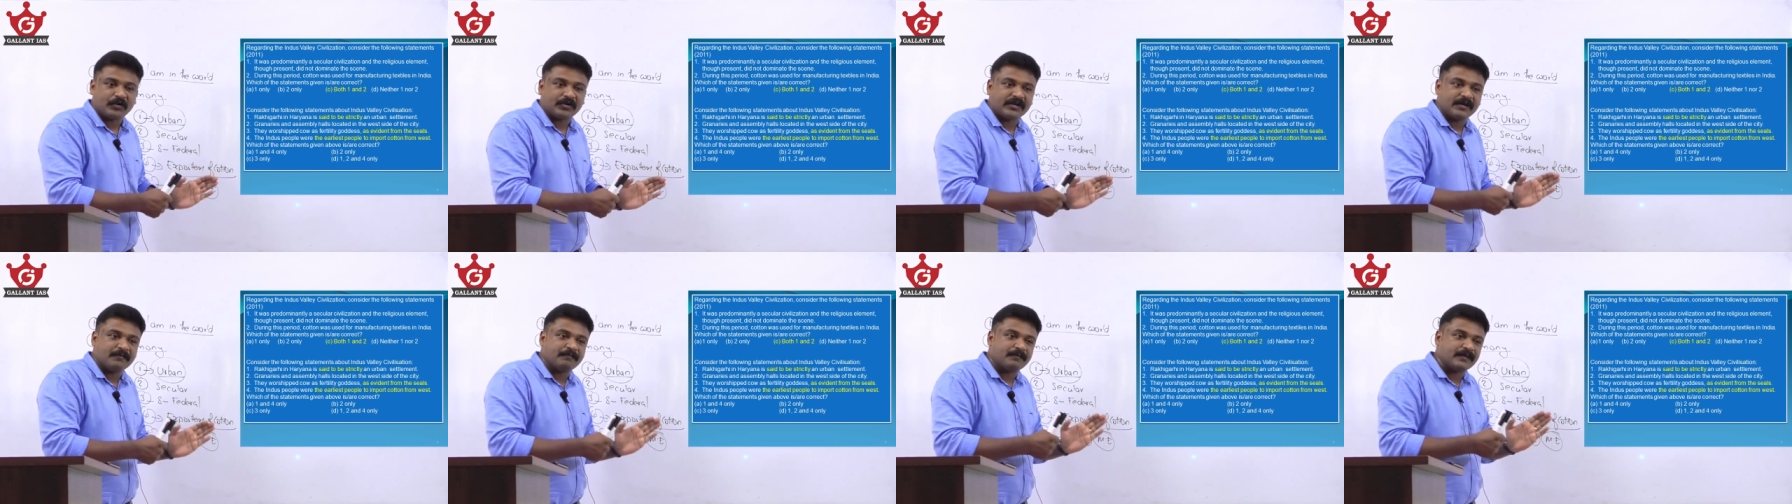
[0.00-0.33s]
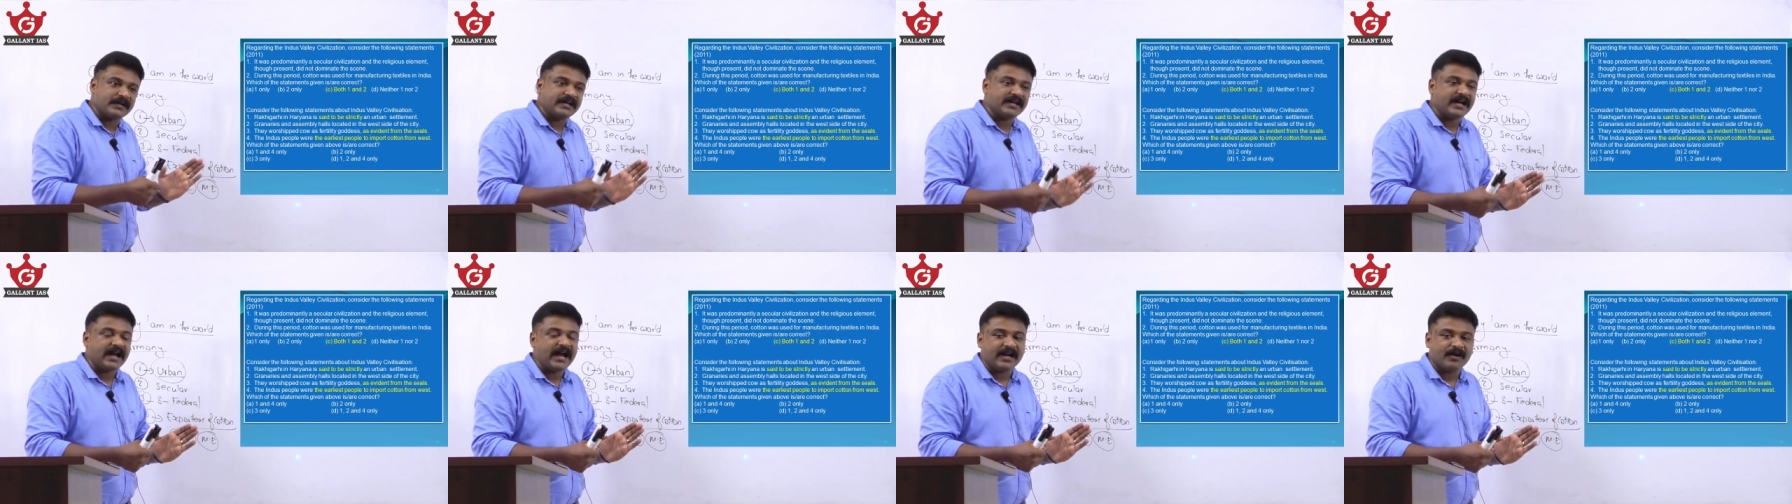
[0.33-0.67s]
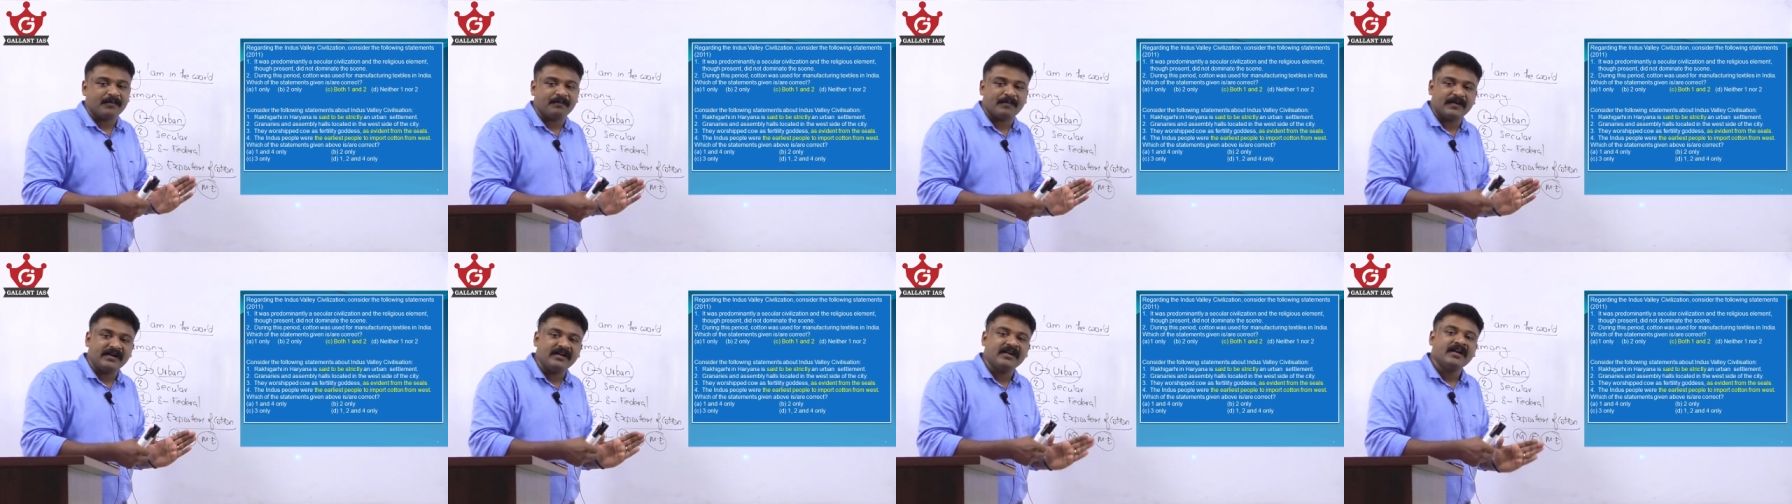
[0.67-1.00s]
Okay,
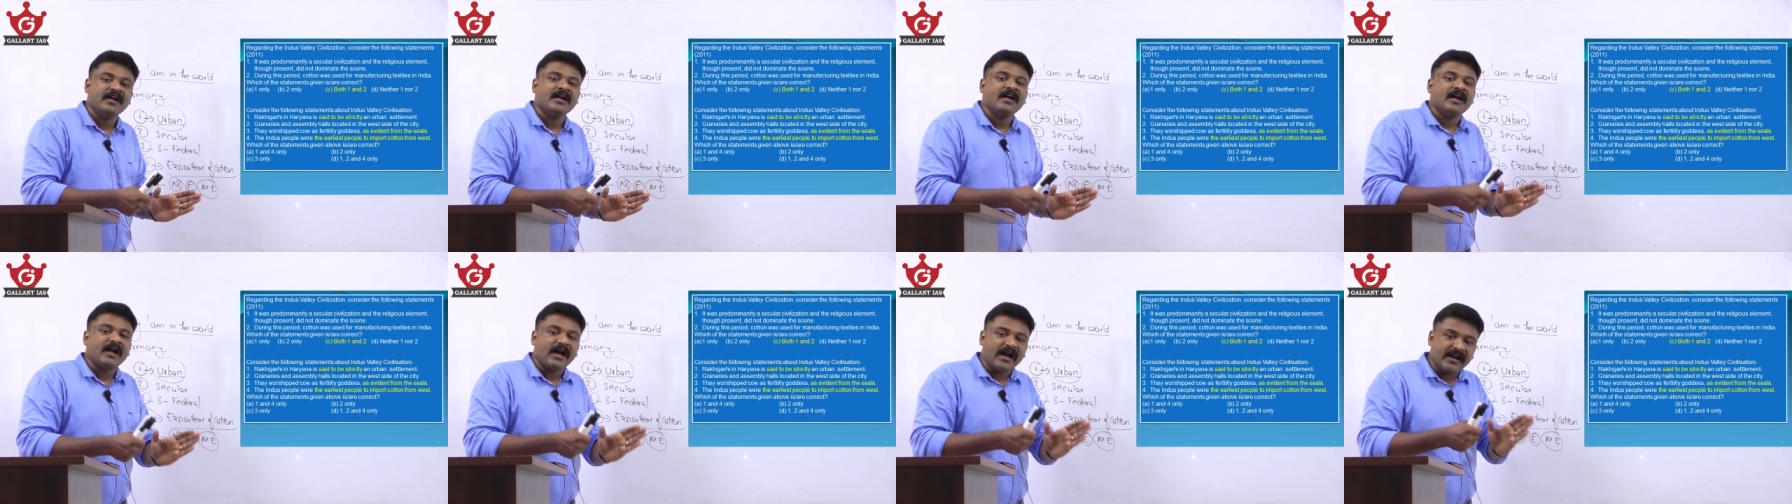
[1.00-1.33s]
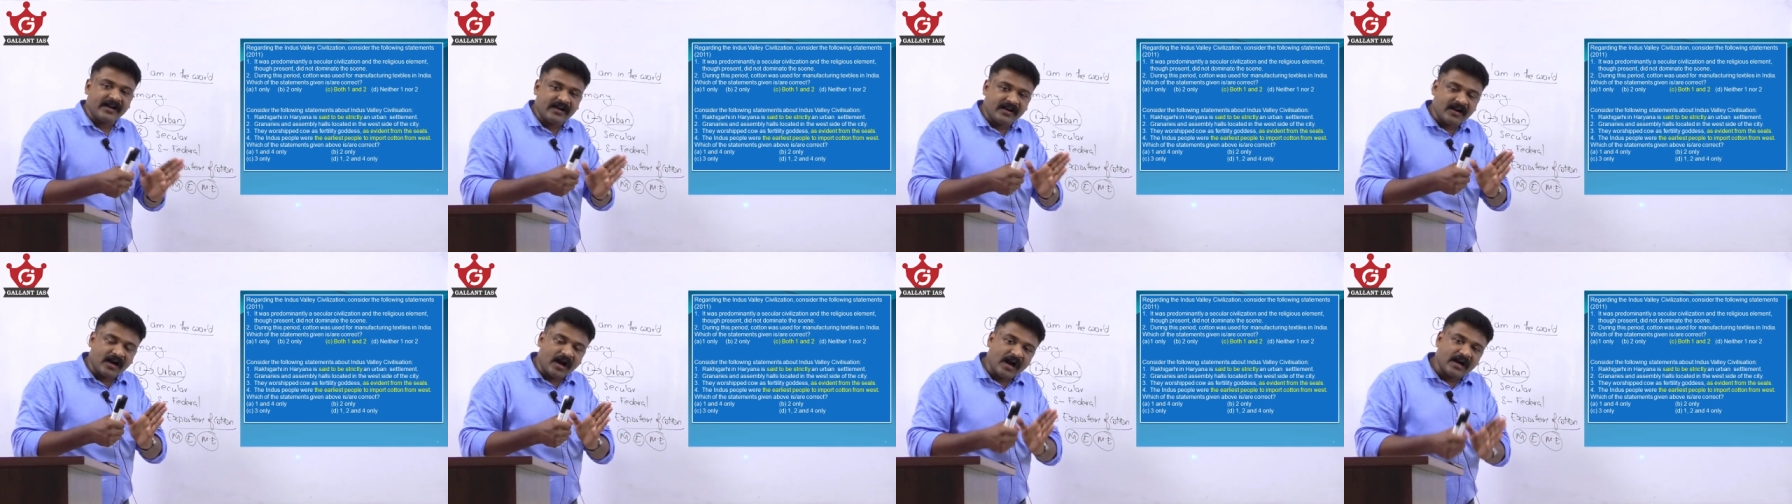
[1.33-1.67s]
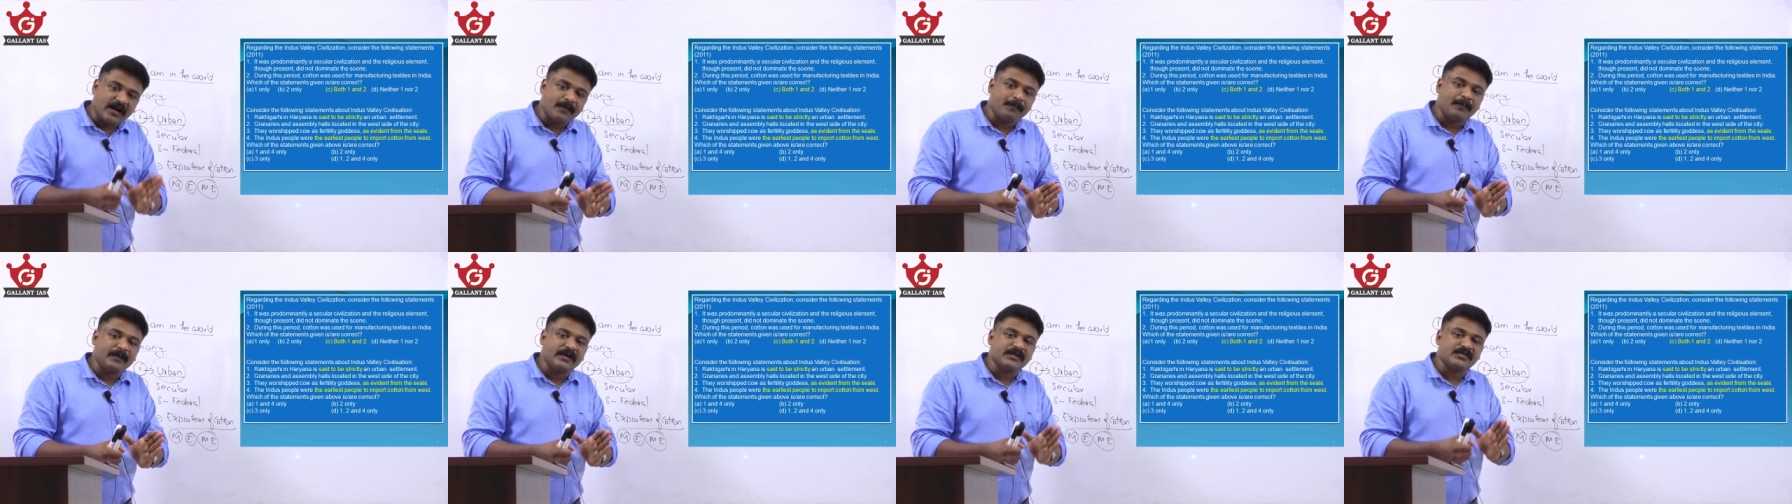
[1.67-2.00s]
pre-Harappan and the
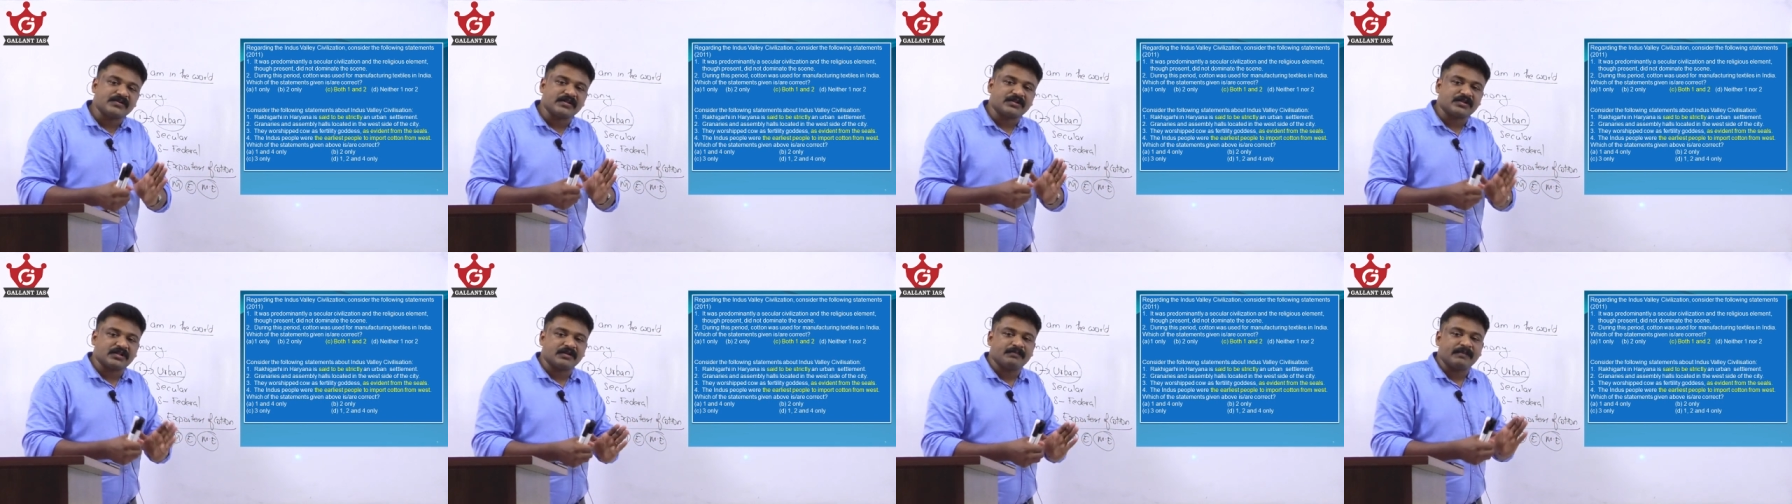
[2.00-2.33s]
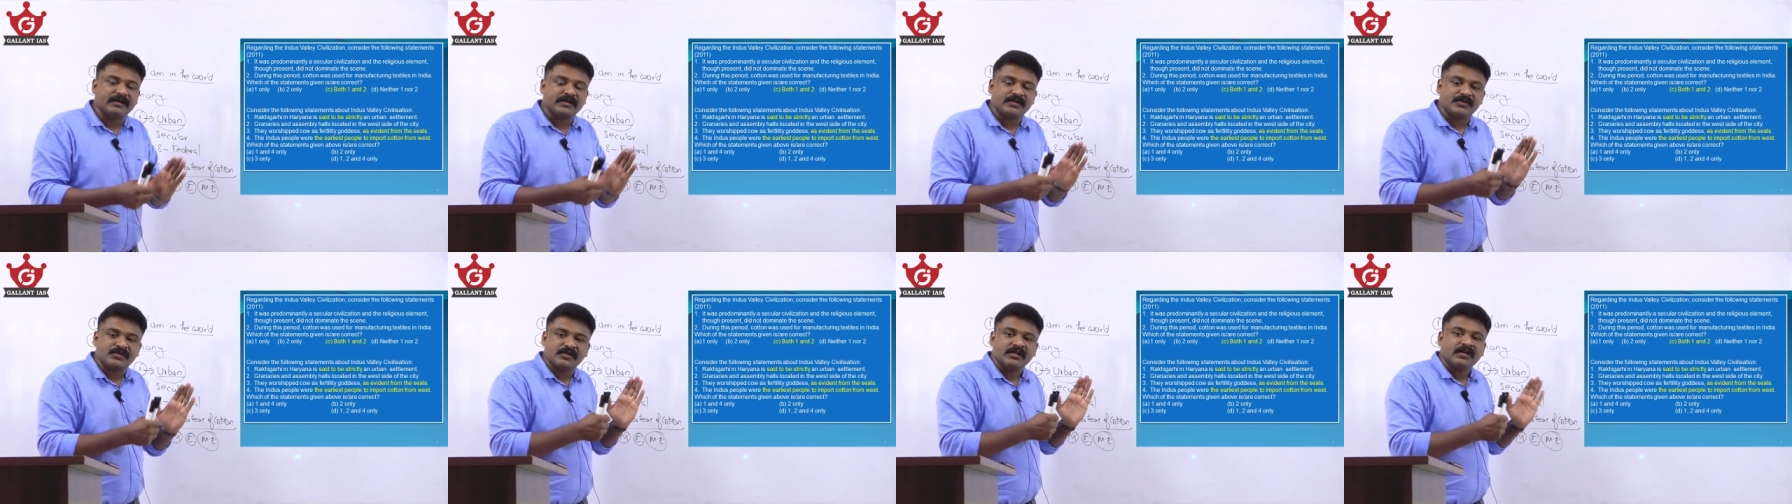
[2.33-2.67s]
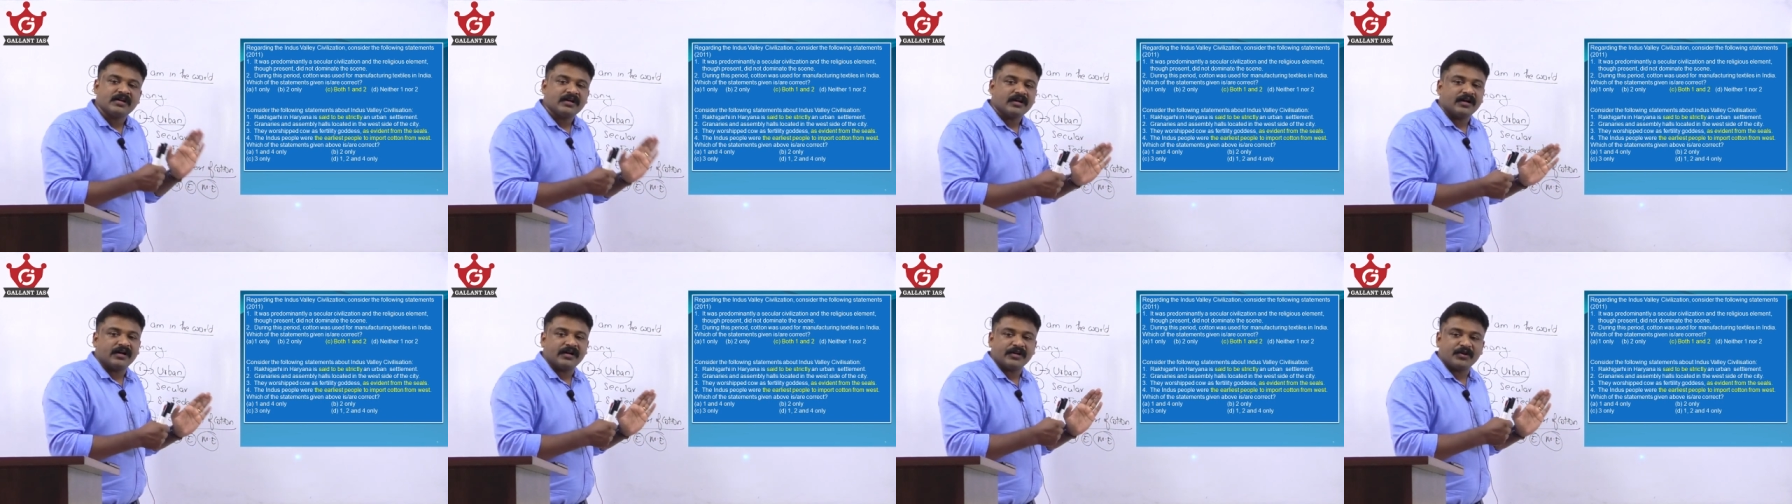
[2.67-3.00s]
Harappan settlements
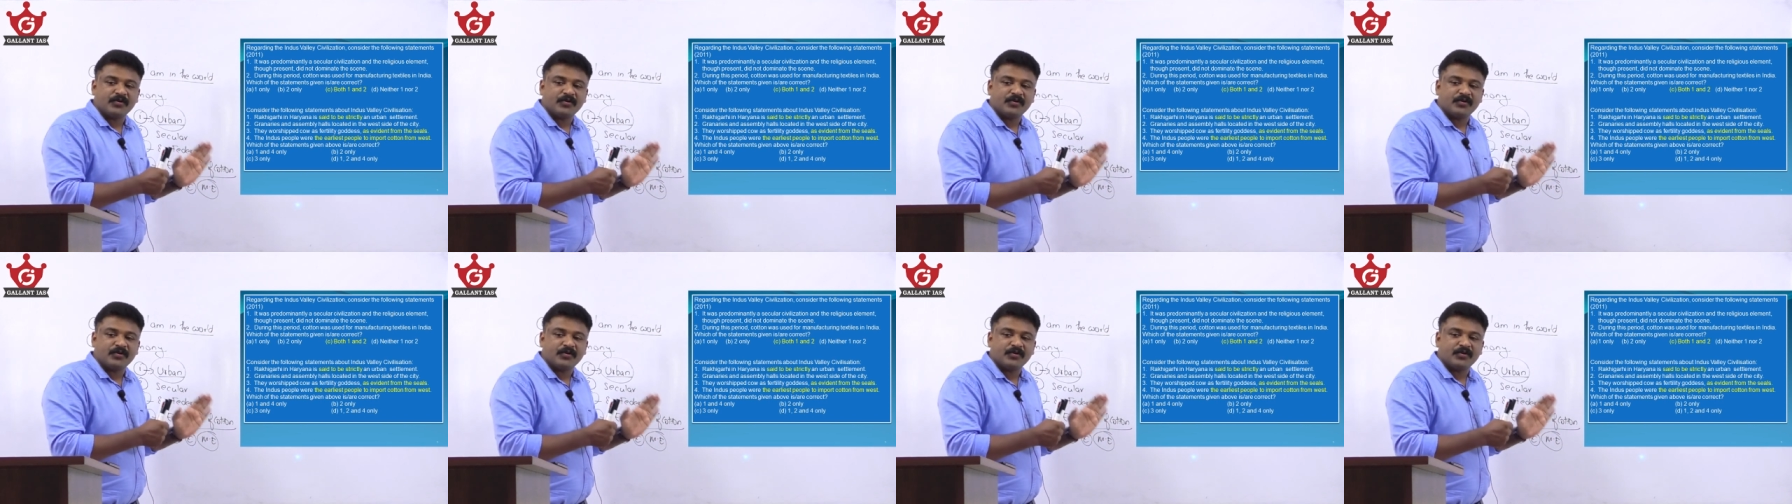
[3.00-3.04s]
uh,